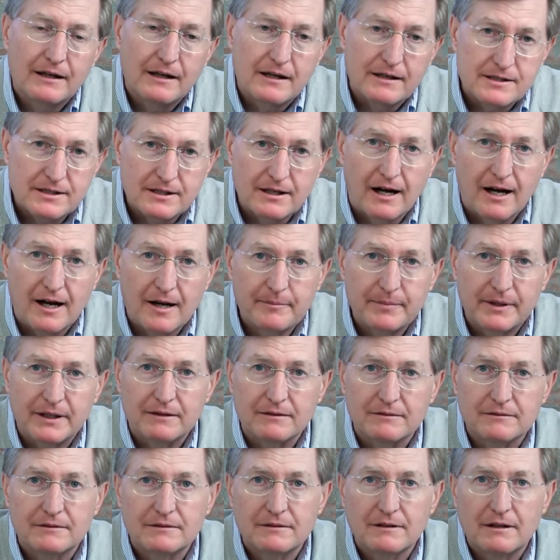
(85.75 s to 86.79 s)
stopped
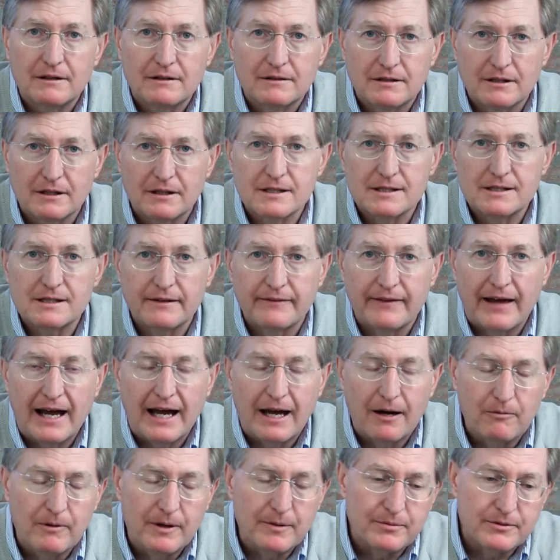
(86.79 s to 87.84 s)
and took us to the
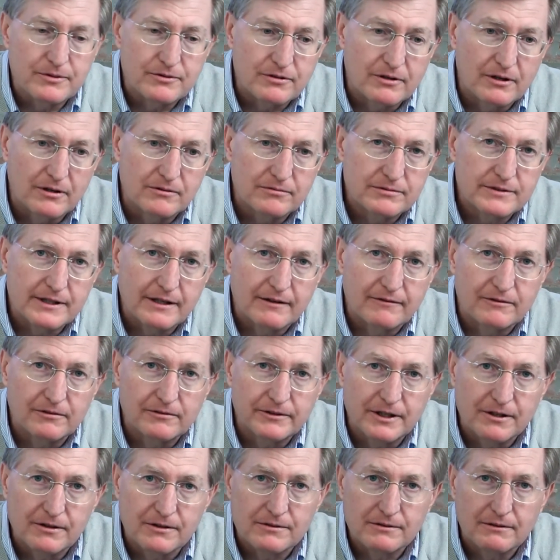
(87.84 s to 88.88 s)
highway patrol
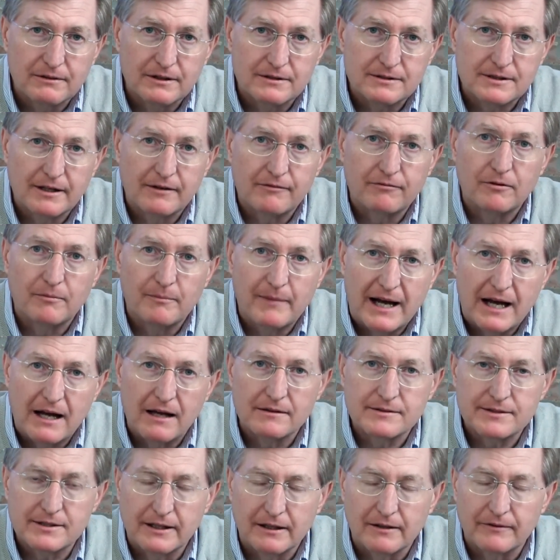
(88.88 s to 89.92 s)
several
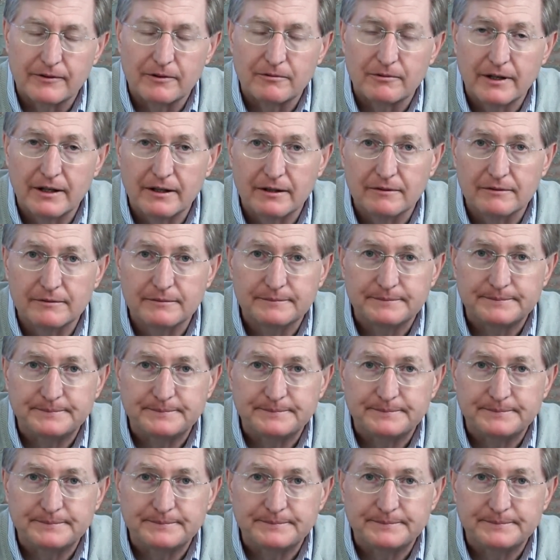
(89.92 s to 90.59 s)
miles down the road.